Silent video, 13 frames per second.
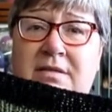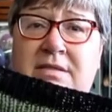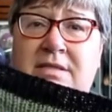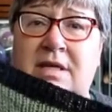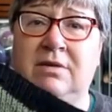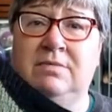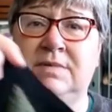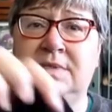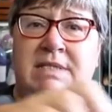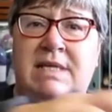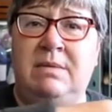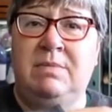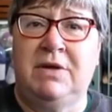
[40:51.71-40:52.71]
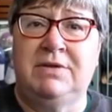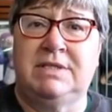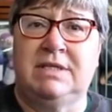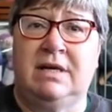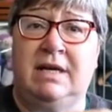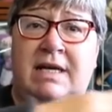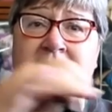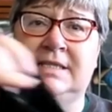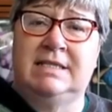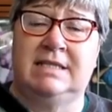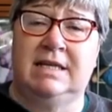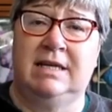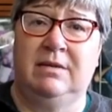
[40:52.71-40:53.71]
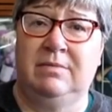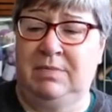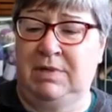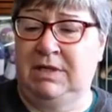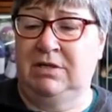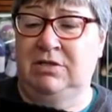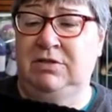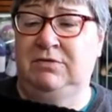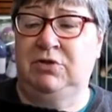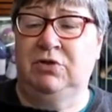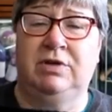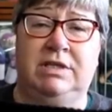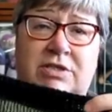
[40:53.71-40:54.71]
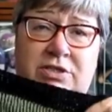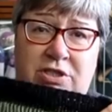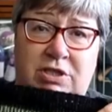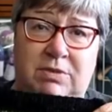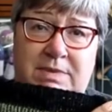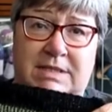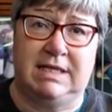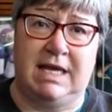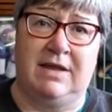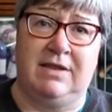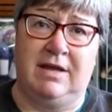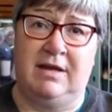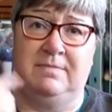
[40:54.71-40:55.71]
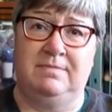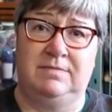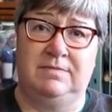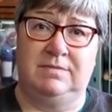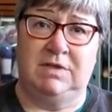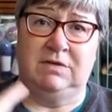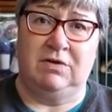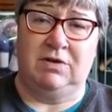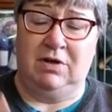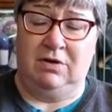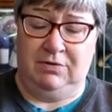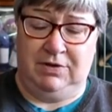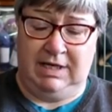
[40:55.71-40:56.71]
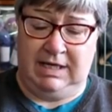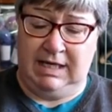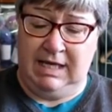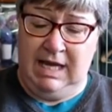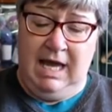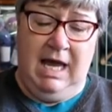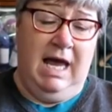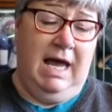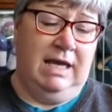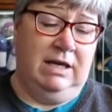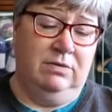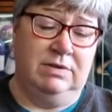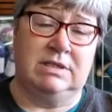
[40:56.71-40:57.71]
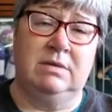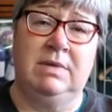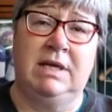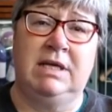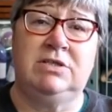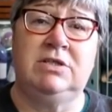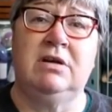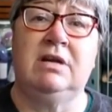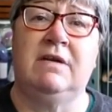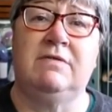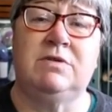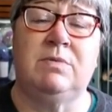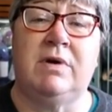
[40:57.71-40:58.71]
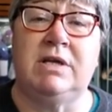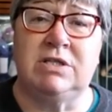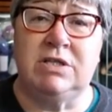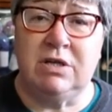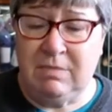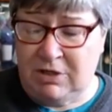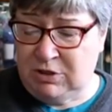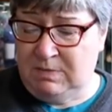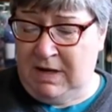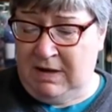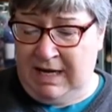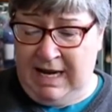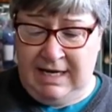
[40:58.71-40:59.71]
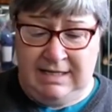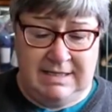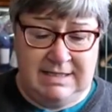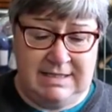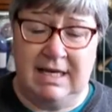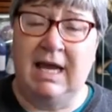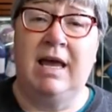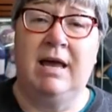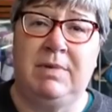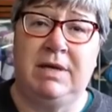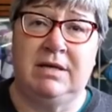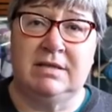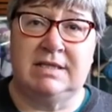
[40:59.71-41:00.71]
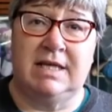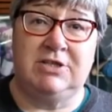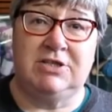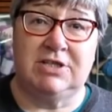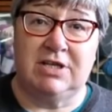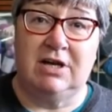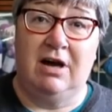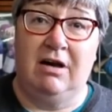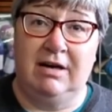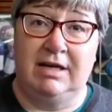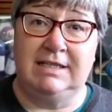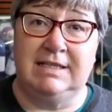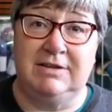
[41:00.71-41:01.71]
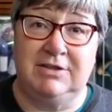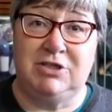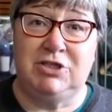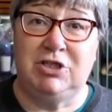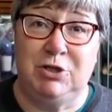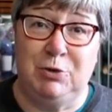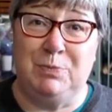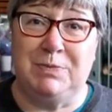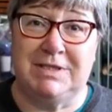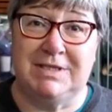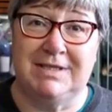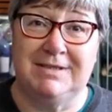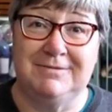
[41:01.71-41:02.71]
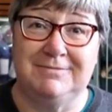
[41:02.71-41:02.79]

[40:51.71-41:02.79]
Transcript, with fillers: So same both sides because you've joined tubes together, you've got the whole thing. It also means you don't have to worry too much about ends because they just hide in the tubes.